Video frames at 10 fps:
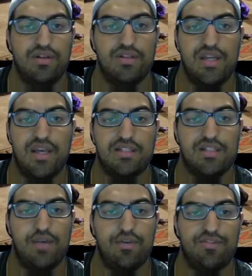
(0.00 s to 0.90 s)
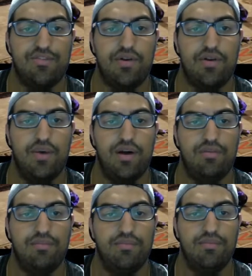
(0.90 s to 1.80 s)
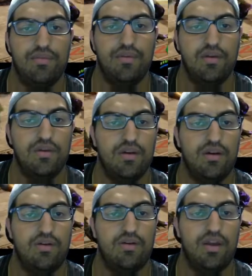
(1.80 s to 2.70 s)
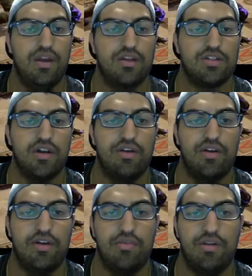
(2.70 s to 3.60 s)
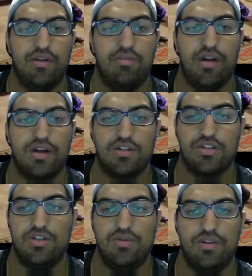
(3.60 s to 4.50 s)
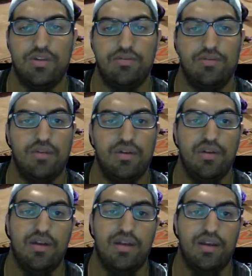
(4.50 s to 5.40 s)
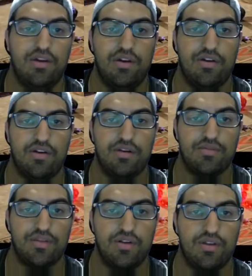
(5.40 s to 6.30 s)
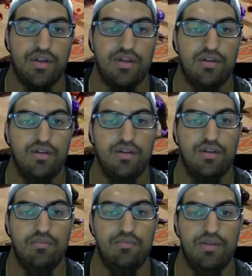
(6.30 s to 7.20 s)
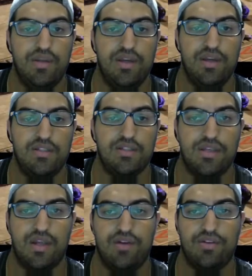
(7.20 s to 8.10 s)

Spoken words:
takes damage very well. Okay, so now I've got ability blocks on 2 of them. And now here comes all the bleeds and health